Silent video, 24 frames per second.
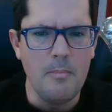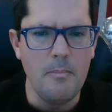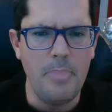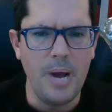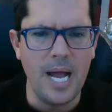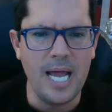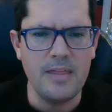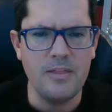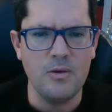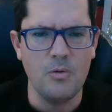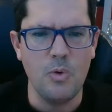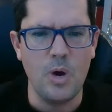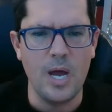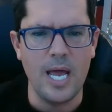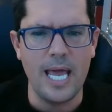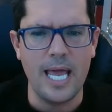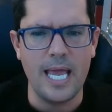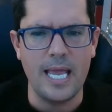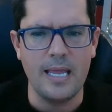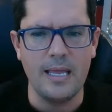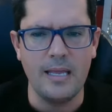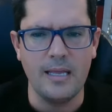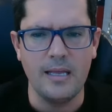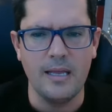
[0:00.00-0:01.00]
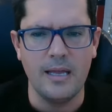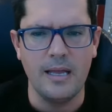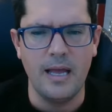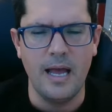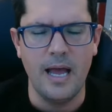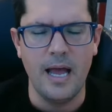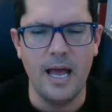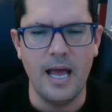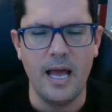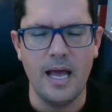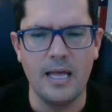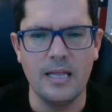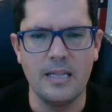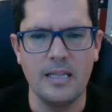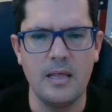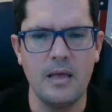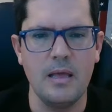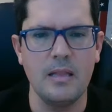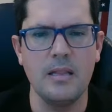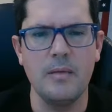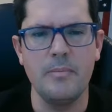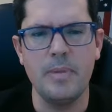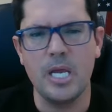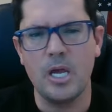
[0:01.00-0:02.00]
By the way, uh,
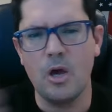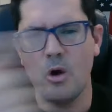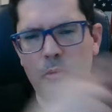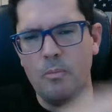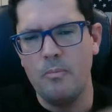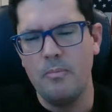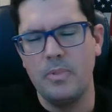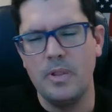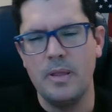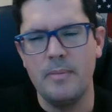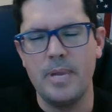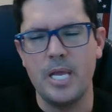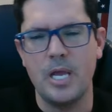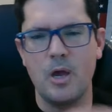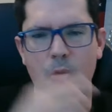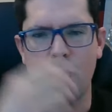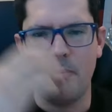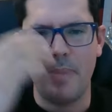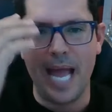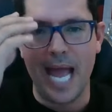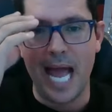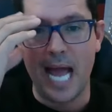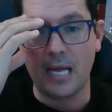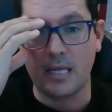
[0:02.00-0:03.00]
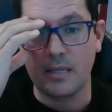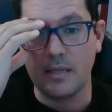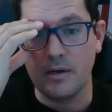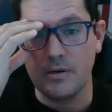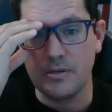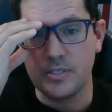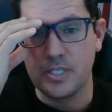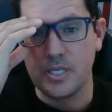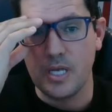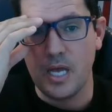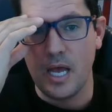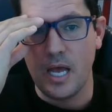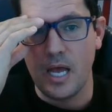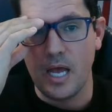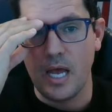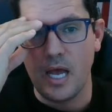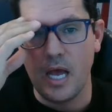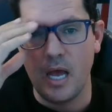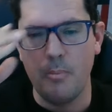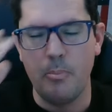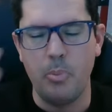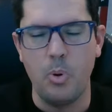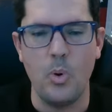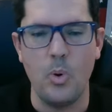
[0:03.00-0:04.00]
let, let, me go. Let me go back. There's uh,
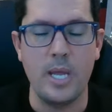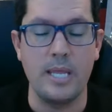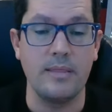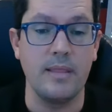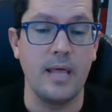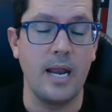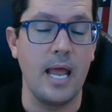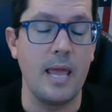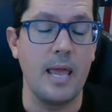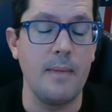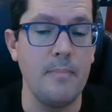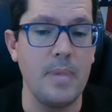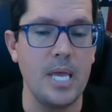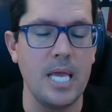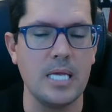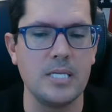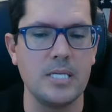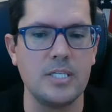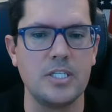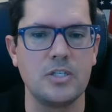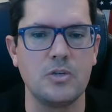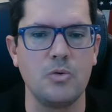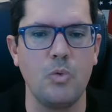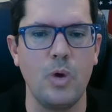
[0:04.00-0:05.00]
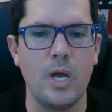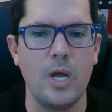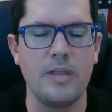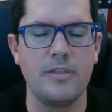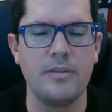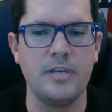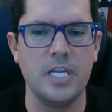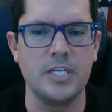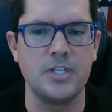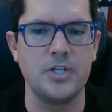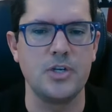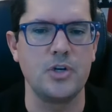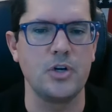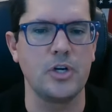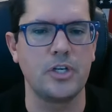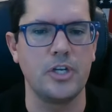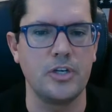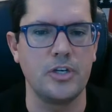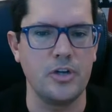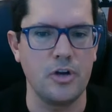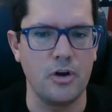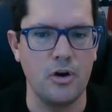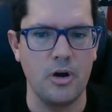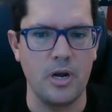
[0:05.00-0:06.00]
a point that I missed with District
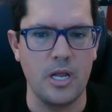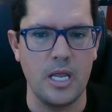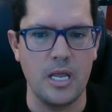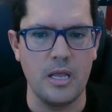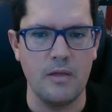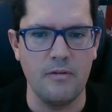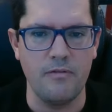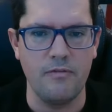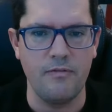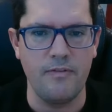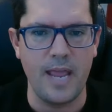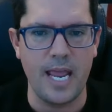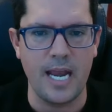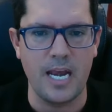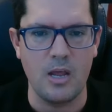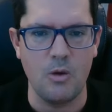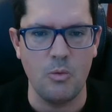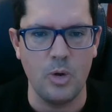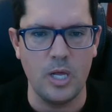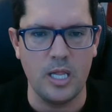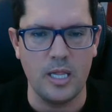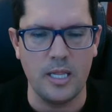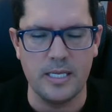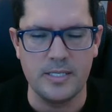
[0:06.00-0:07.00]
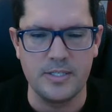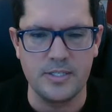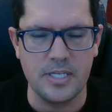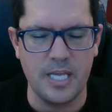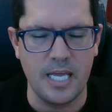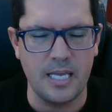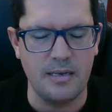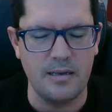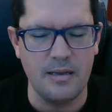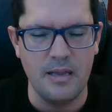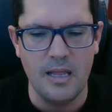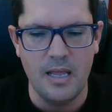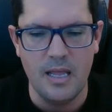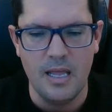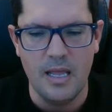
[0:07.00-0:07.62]
Attorney Fani Willis, and